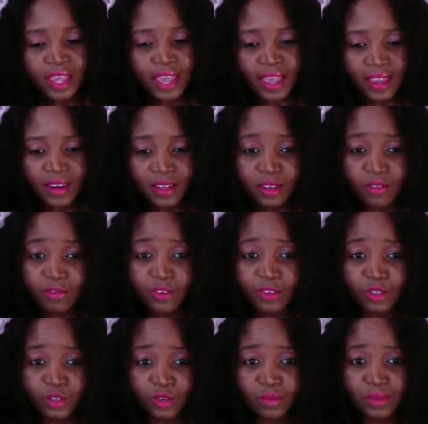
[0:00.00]
And if
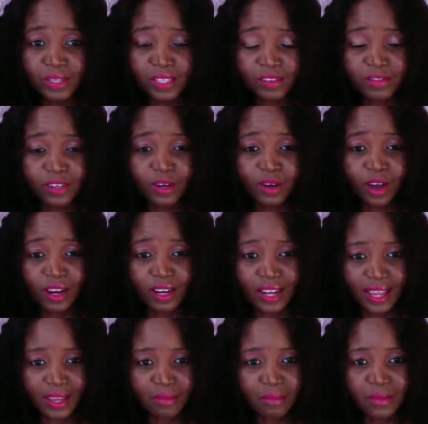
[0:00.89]
you do believe in
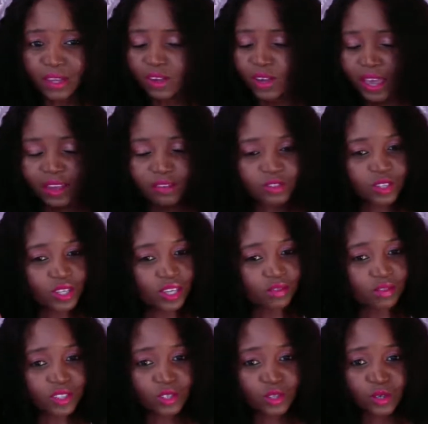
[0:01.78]
God like me, you have to
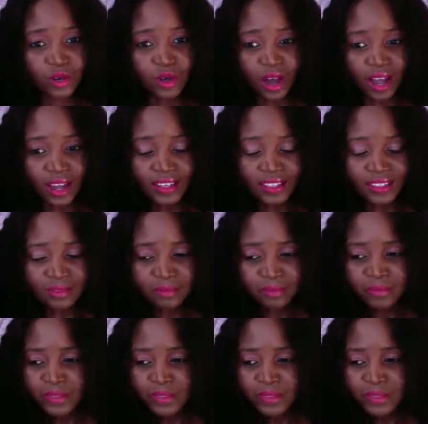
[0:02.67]
give it to God.